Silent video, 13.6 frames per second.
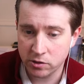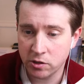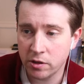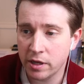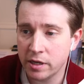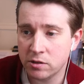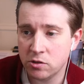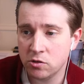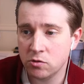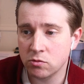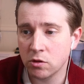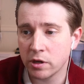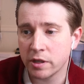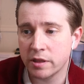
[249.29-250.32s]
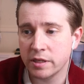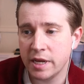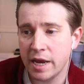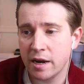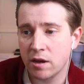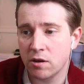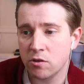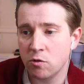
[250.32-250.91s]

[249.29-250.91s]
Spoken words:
So then to look at the data,